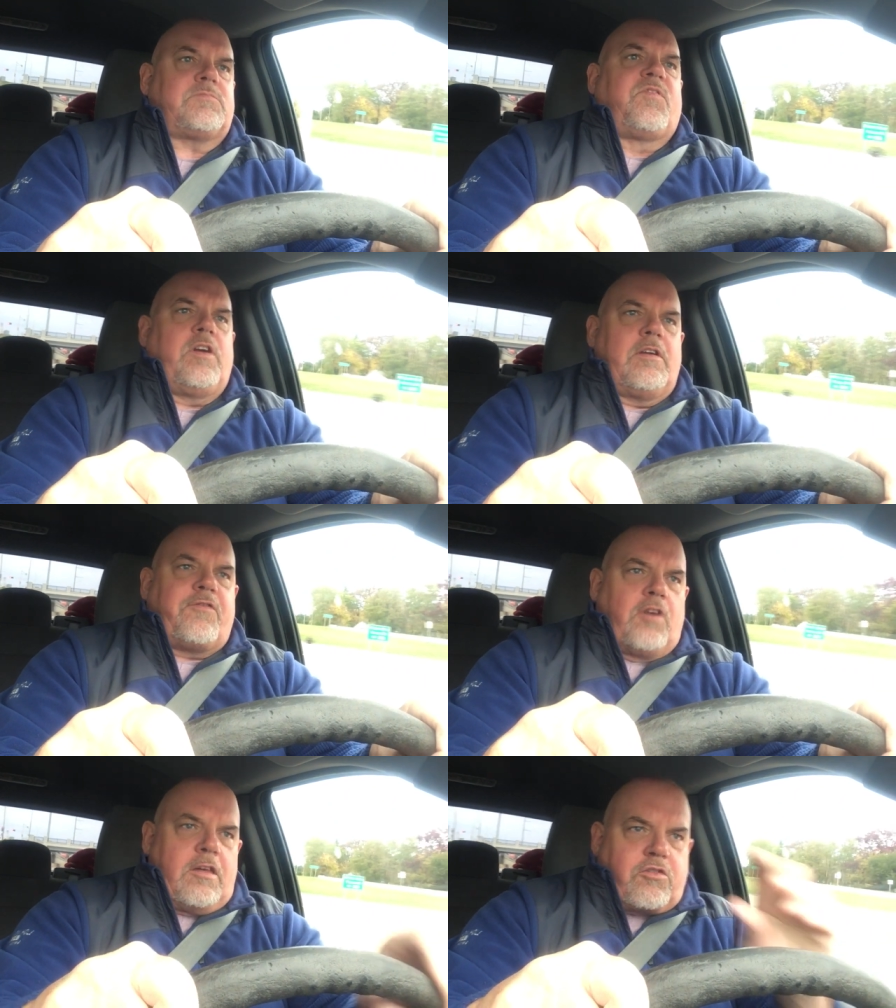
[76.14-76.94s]
very
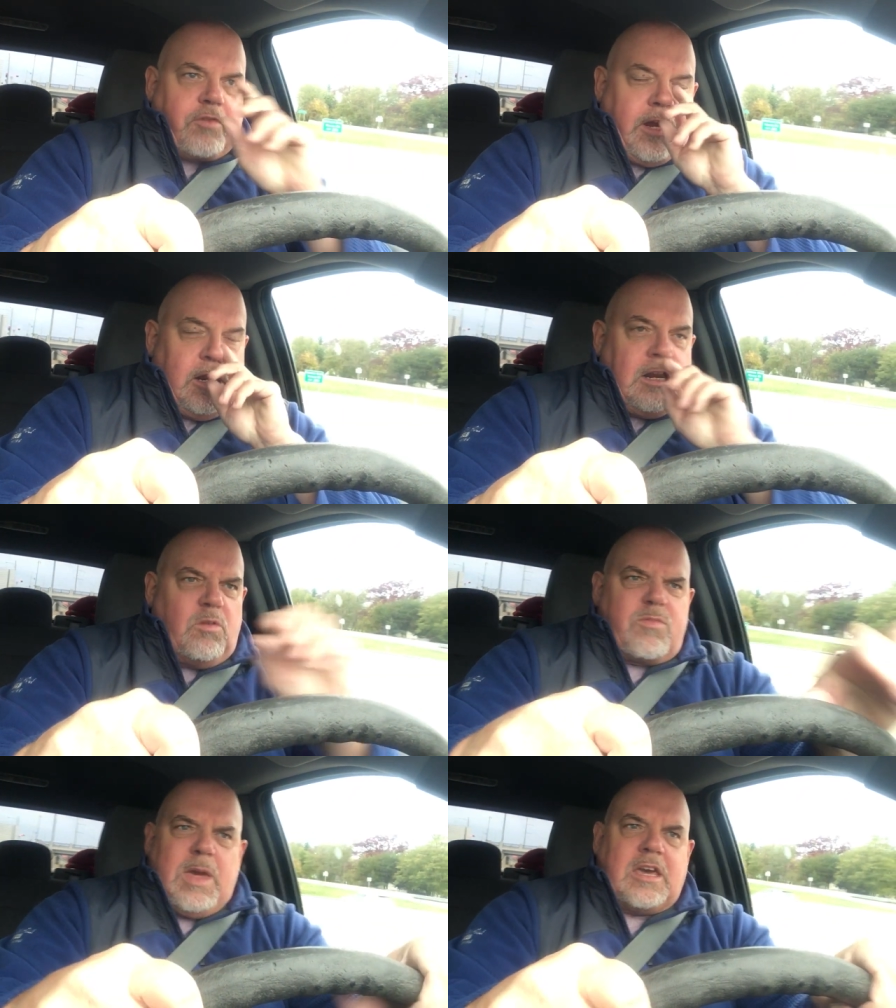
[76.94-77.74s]
frustrating it
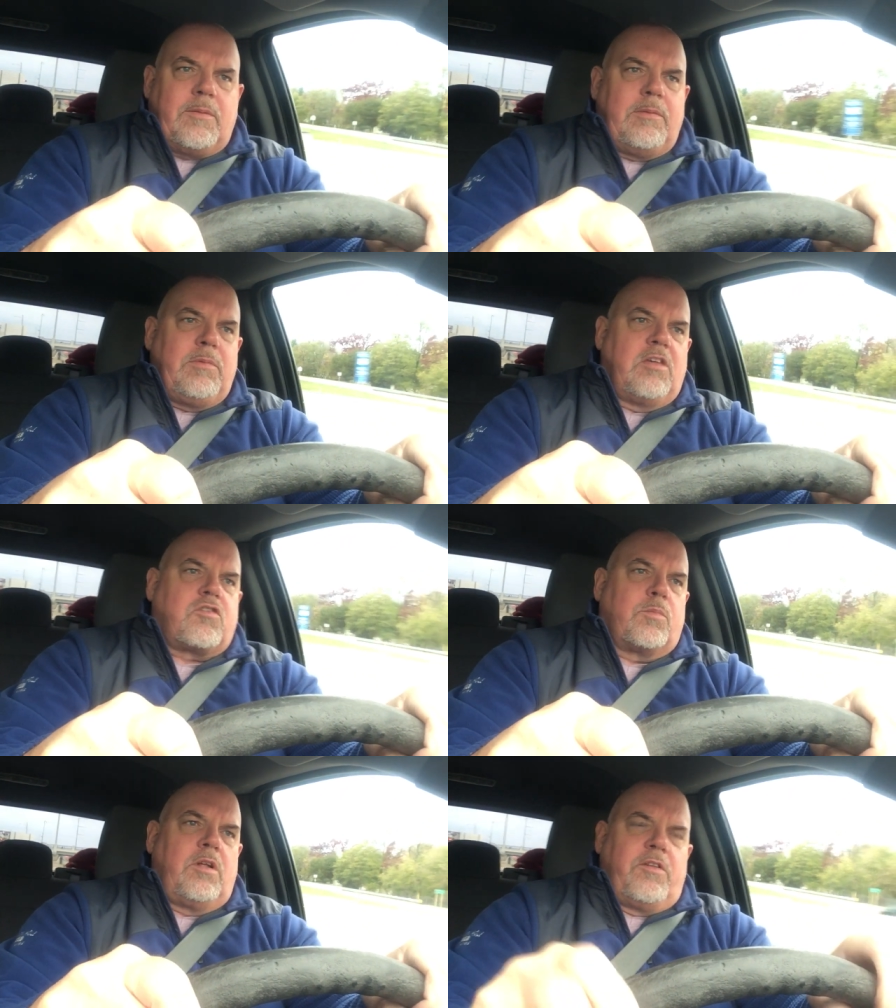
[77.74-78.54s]
was making me
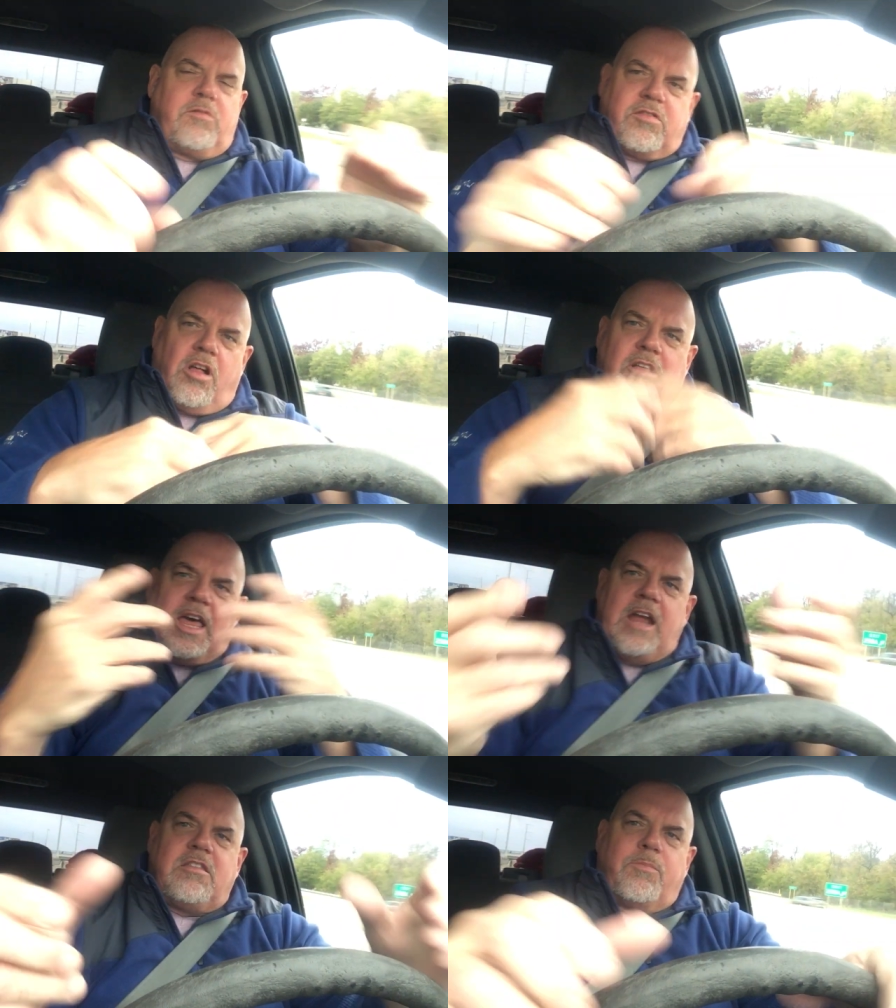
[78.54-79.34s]
miserable there was all
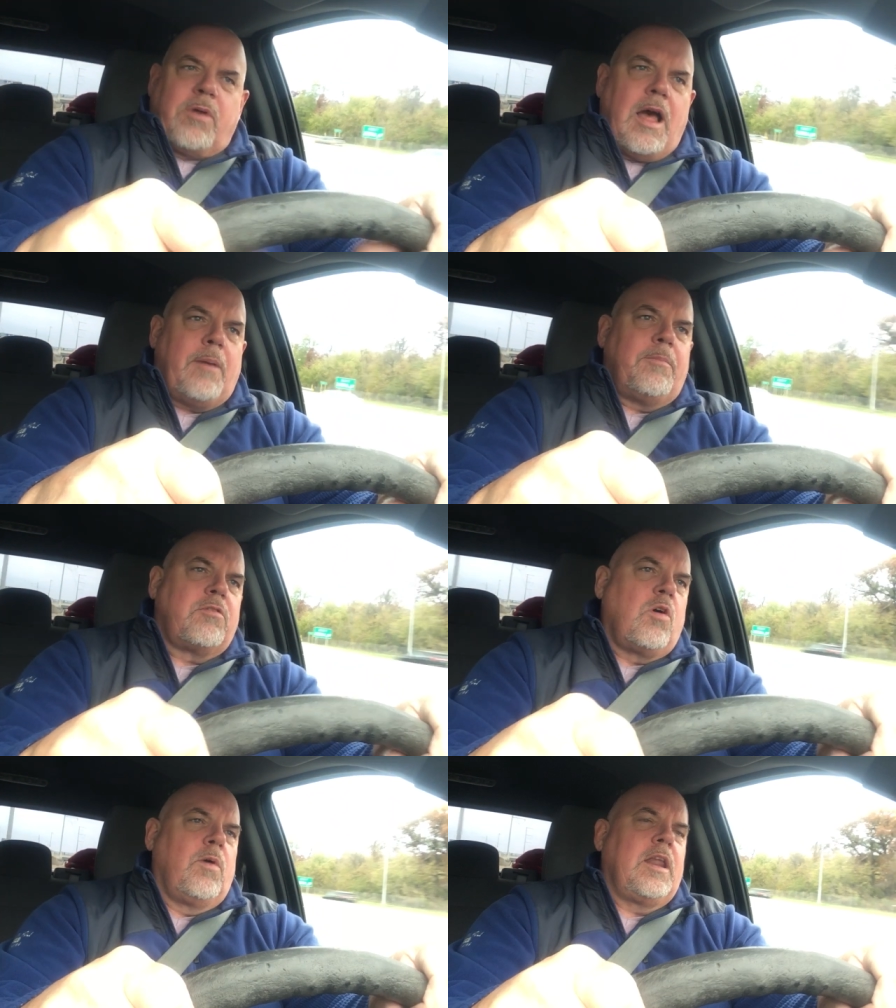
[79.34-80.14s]
kinds of
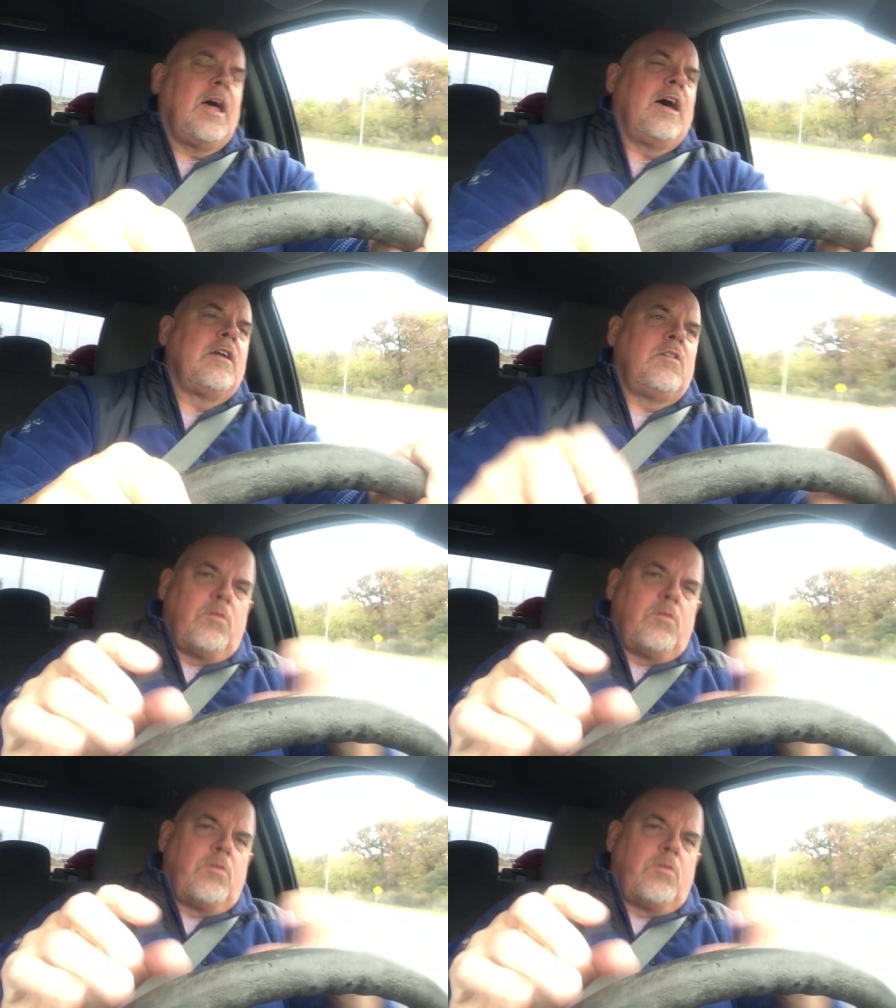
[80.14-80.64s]
problems going on